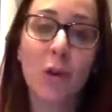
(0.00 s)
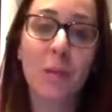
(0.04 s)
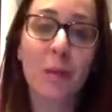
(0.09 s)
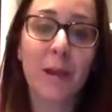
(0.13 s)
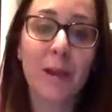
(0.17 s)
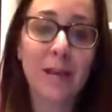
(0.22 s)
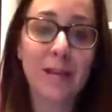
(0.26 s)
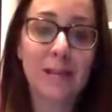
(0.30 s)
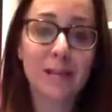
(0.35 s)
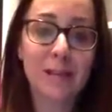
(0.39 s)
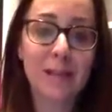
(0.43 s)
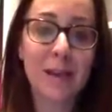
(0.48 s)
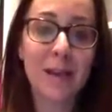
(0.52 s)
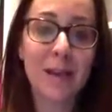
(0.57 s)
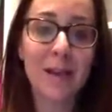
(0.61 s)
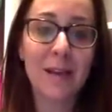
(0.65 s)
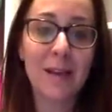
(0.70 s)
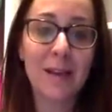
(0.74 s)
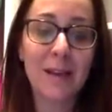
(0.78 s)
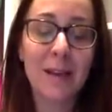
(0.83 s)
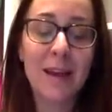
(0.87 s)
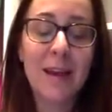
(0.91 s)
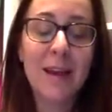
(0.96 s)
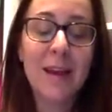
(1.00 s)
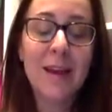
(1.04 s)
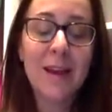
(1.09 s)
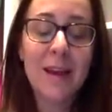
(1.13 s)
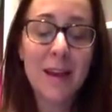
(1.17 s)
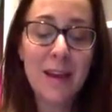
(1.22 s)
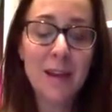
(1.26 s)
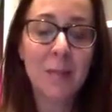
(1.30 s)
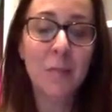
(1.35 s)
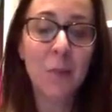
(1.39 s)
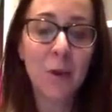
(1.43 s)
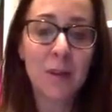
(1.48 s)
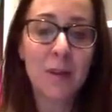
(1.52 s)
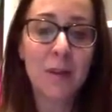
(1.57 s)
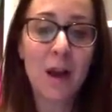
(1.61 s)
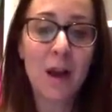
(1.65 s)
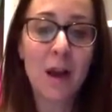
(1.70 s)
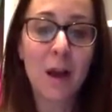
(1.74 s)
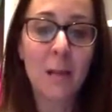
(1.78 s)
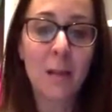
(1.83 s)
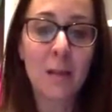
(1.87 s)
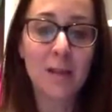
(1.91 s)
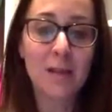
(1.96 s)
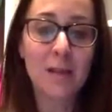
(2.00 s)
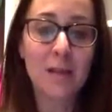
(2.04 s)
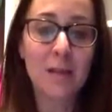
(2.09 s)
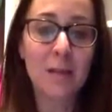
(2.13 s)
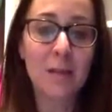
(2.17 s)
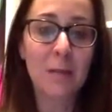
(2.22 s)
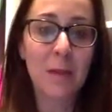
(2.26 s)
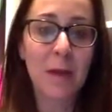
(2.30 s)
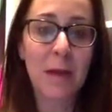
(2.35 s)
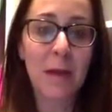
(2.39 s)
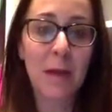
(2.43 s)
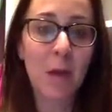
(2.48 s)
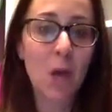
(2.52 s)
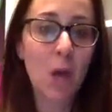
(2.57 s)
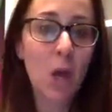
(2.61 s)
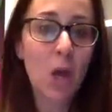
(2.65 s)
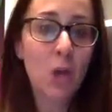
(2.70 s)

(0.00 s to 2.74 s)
but I said in one of the comments, and I'm like,